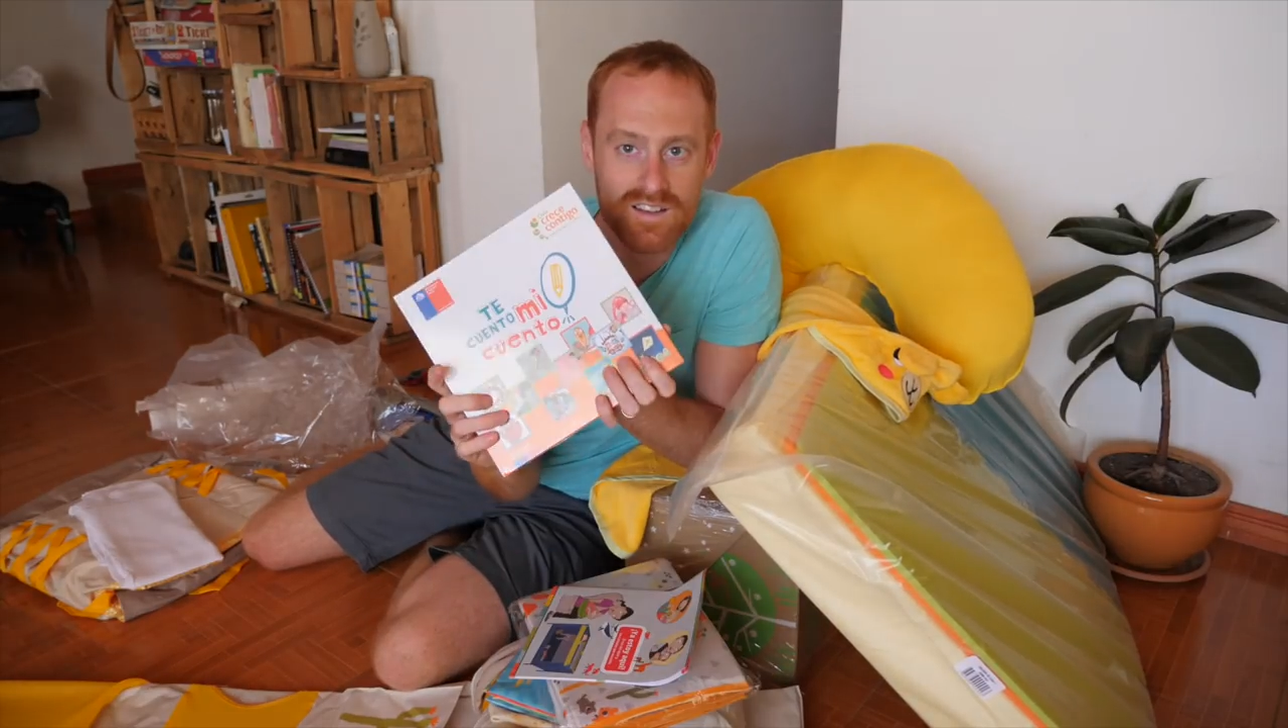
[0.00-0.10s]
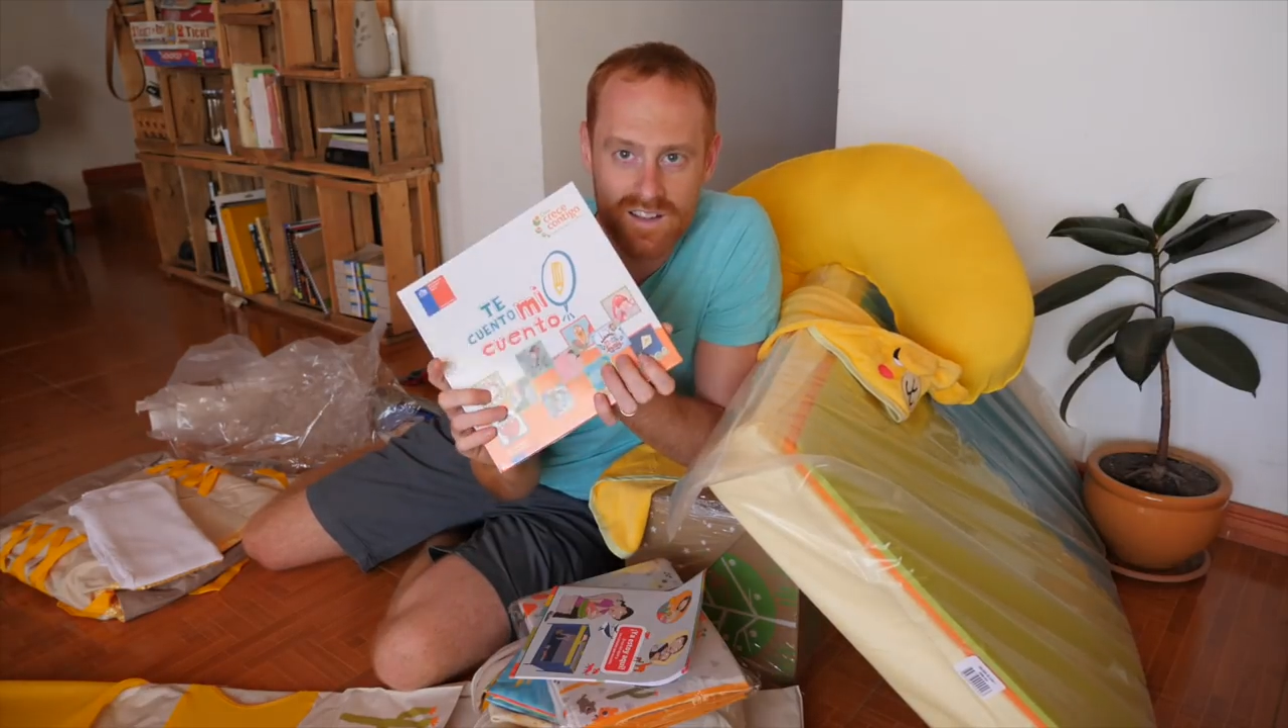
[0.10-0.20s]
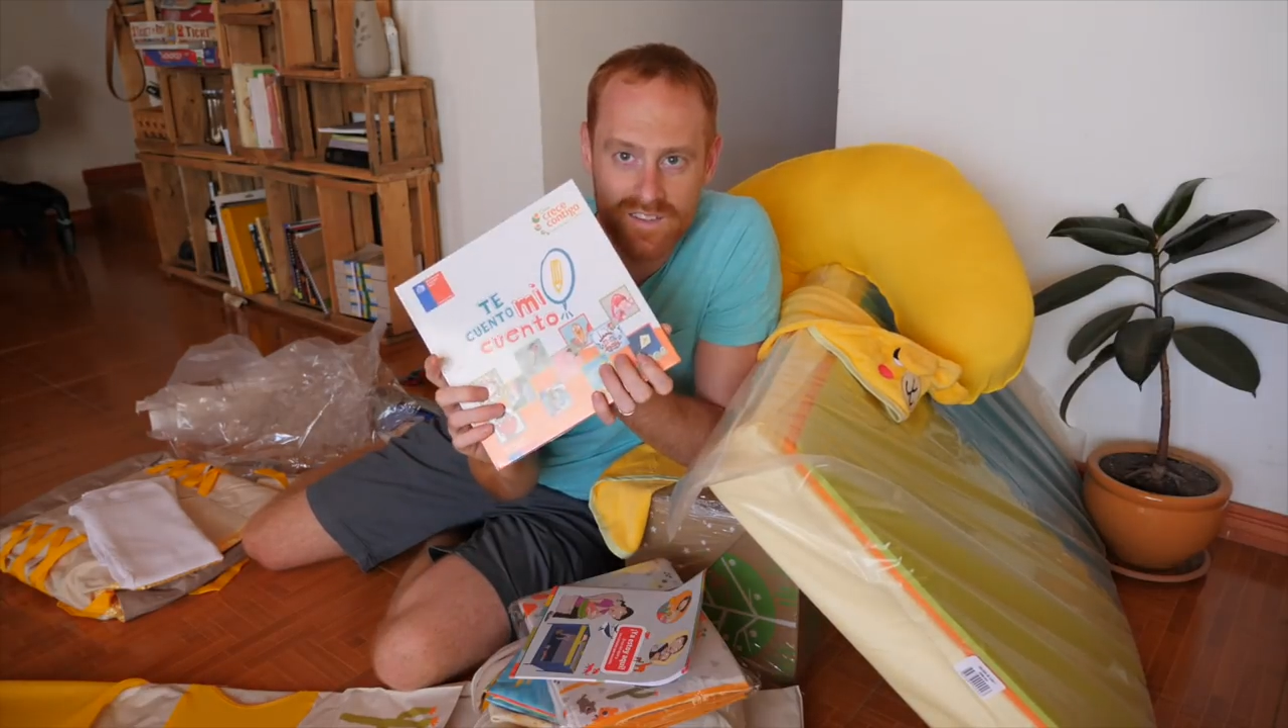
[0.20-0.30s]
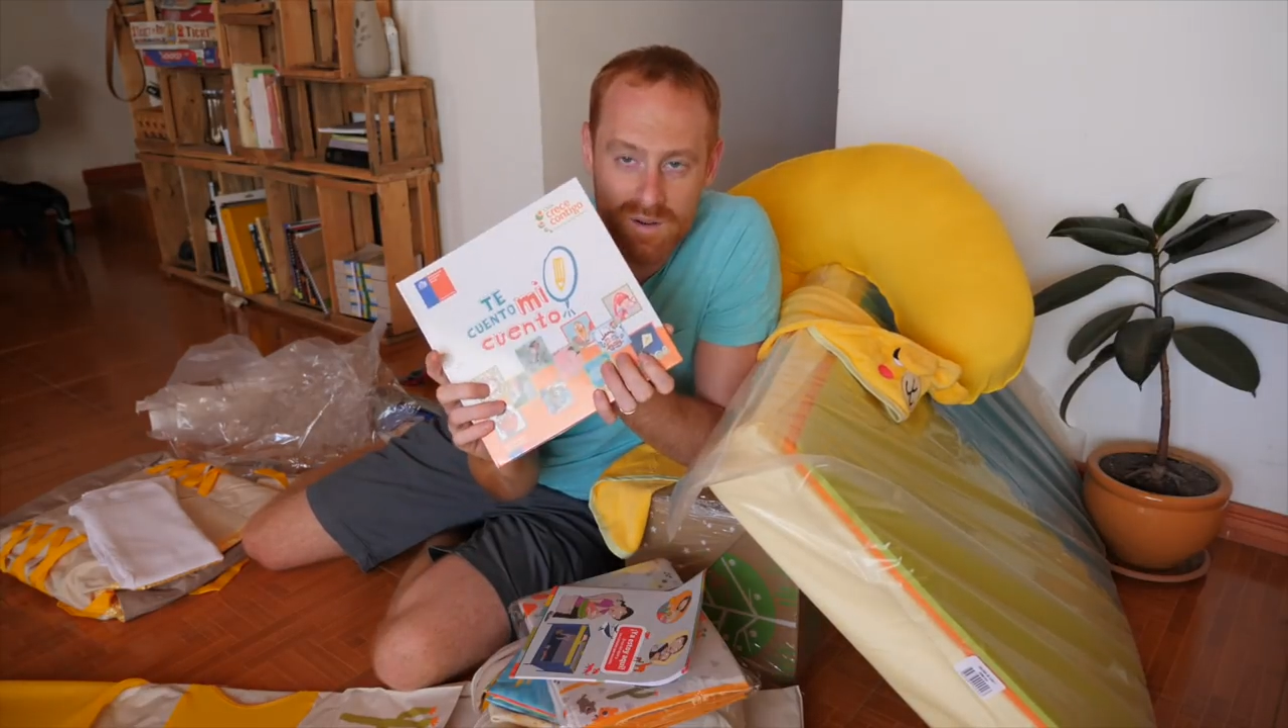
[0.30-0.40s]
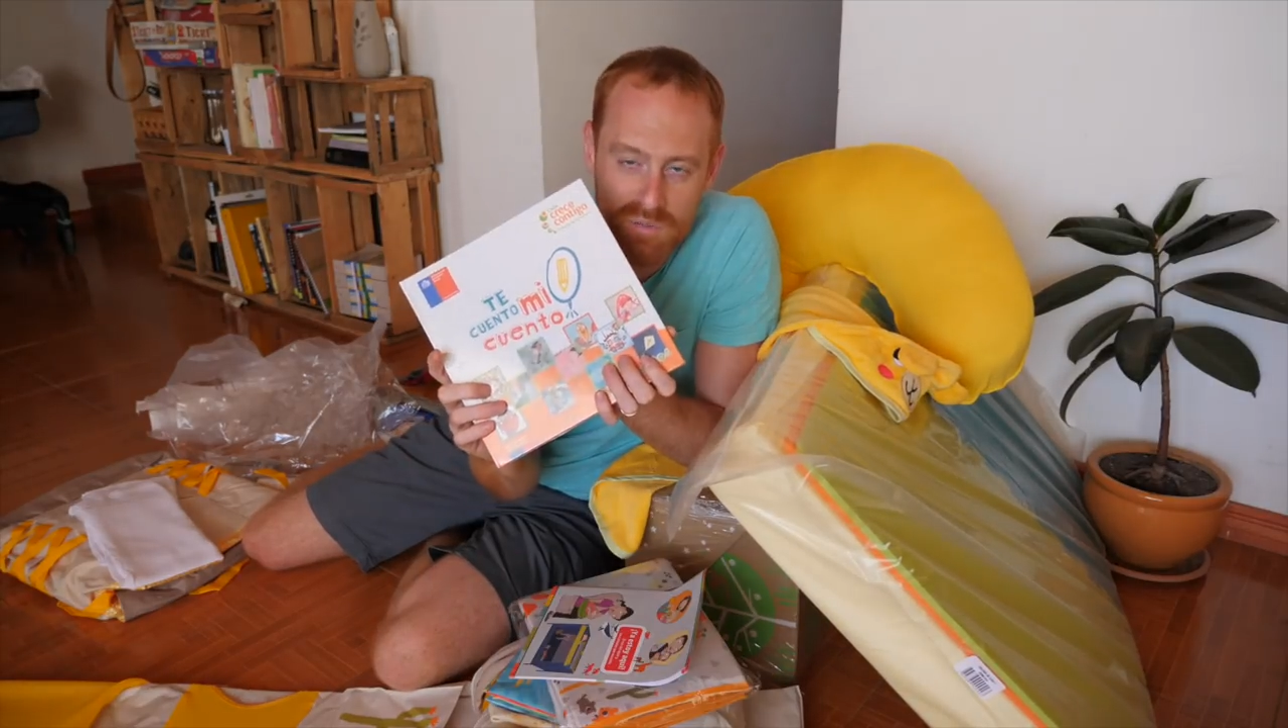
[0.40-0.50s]

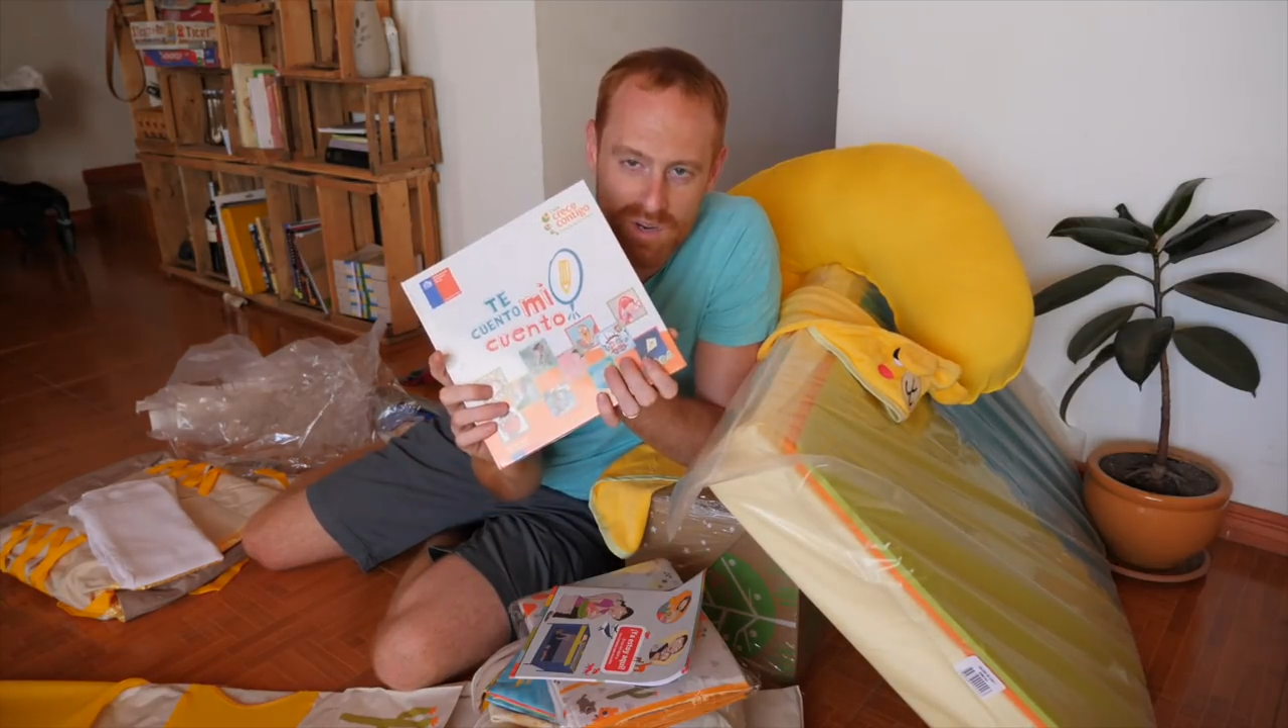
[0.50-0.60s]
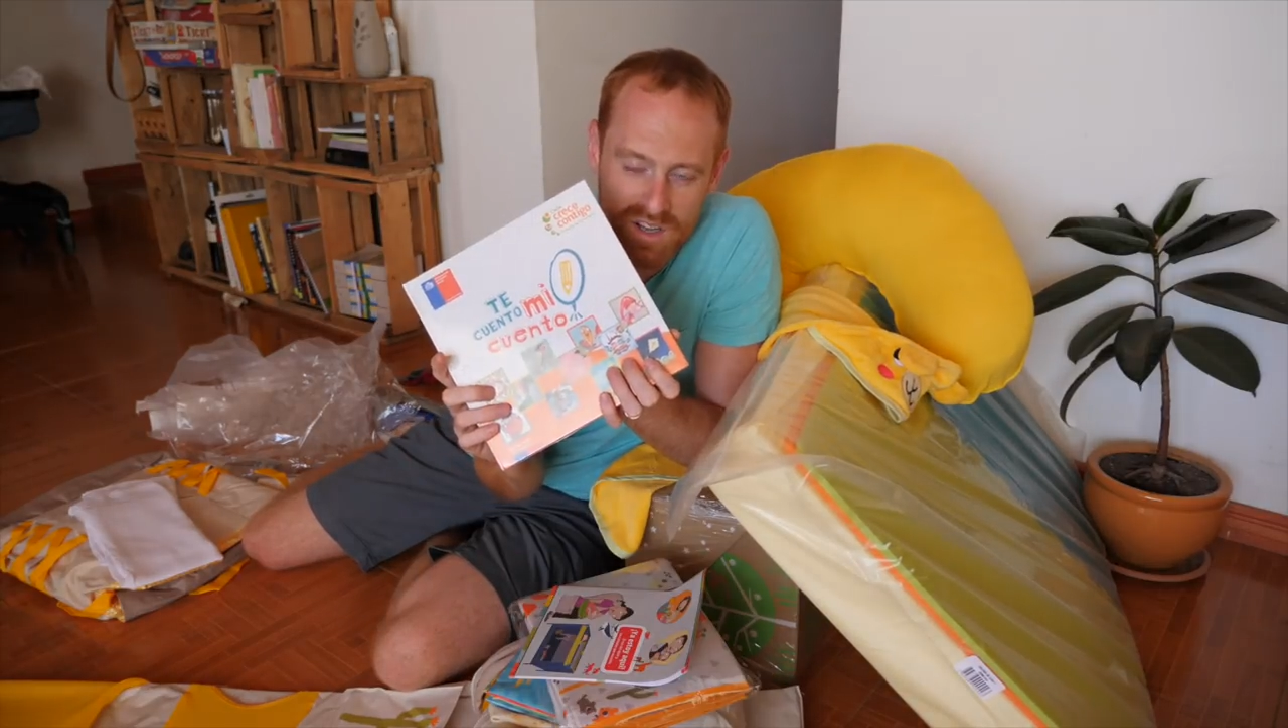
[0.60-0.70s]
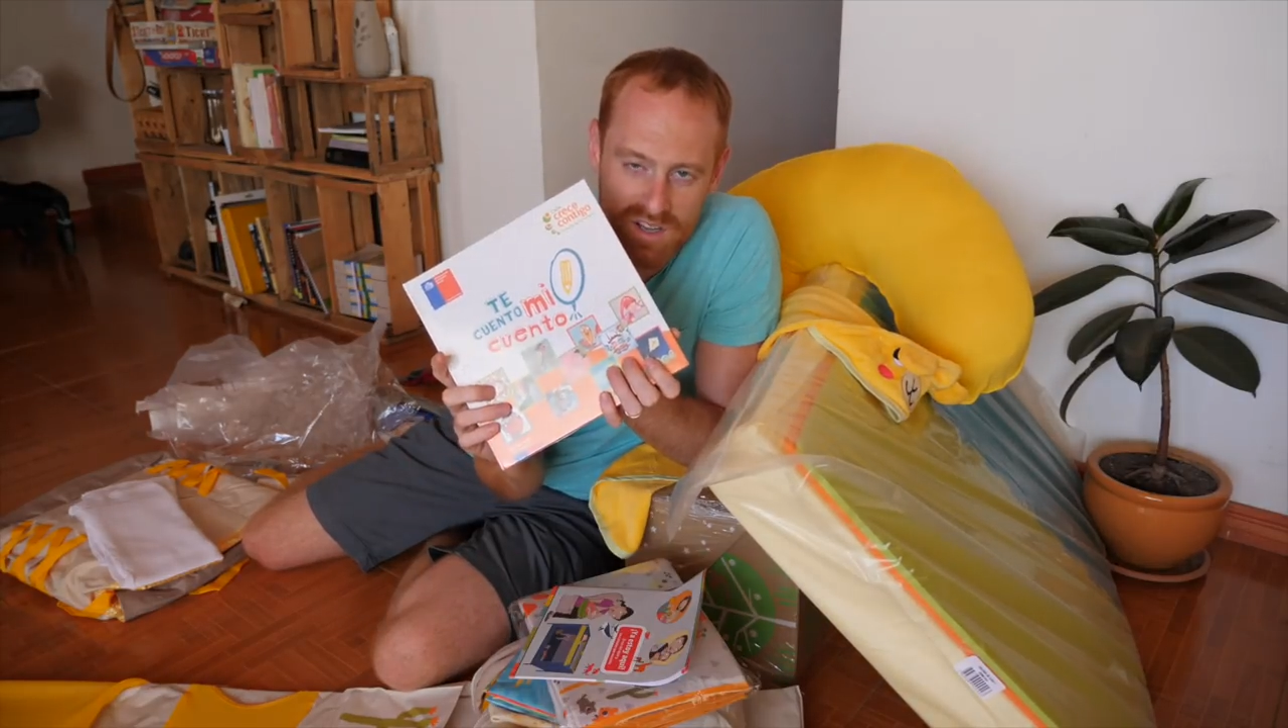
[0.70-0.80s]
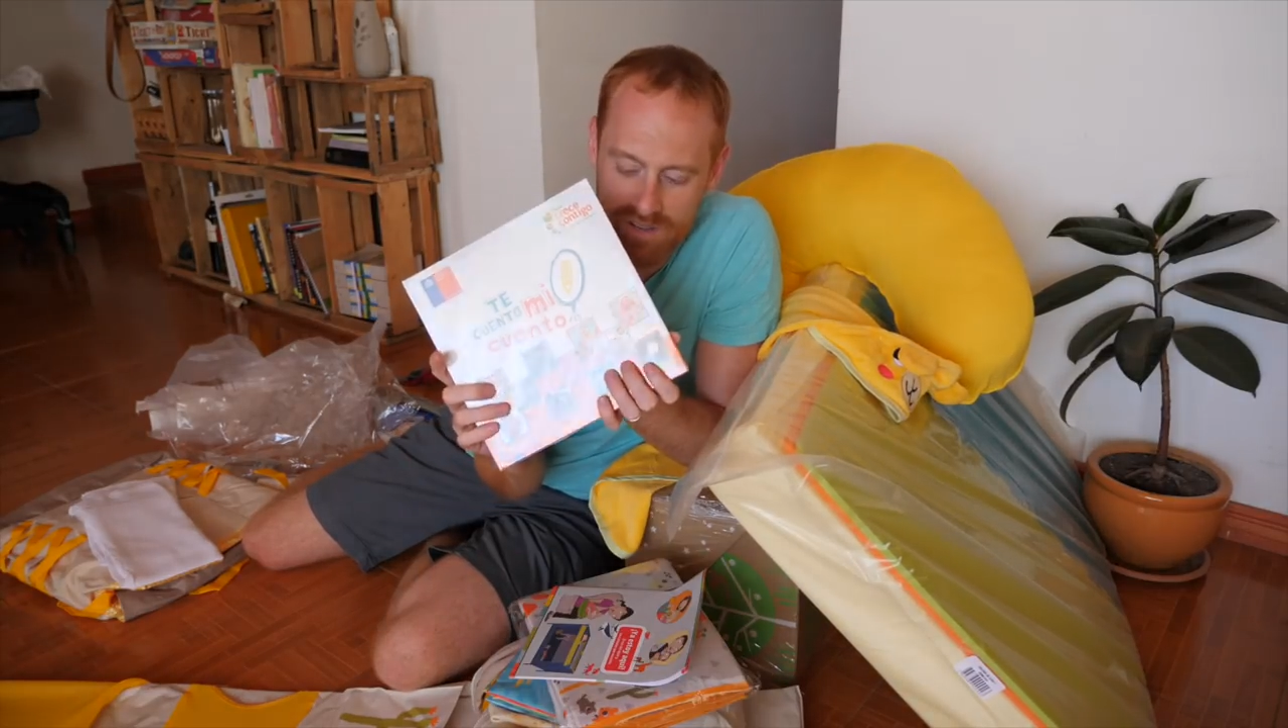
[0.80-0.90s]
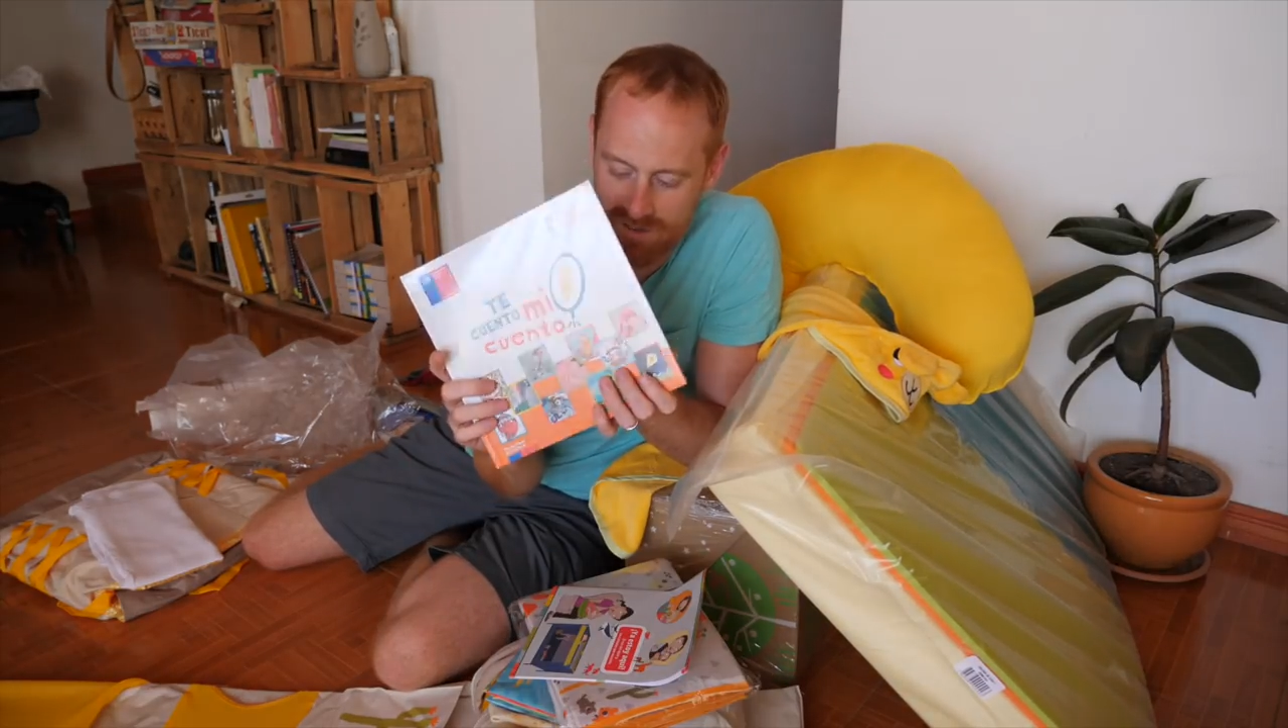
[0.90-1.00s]
A little book.